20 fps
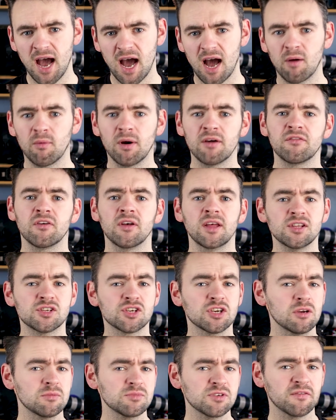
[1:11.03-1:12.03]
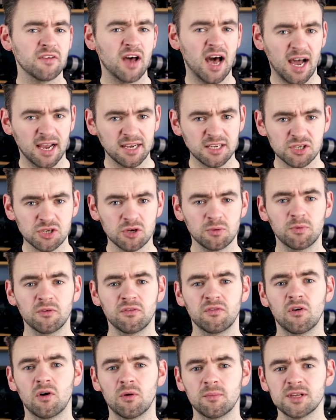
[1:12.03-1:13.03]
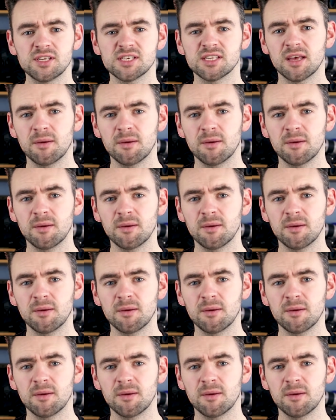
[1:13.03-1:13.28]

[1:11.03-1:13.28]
However, in terms of ISO performance,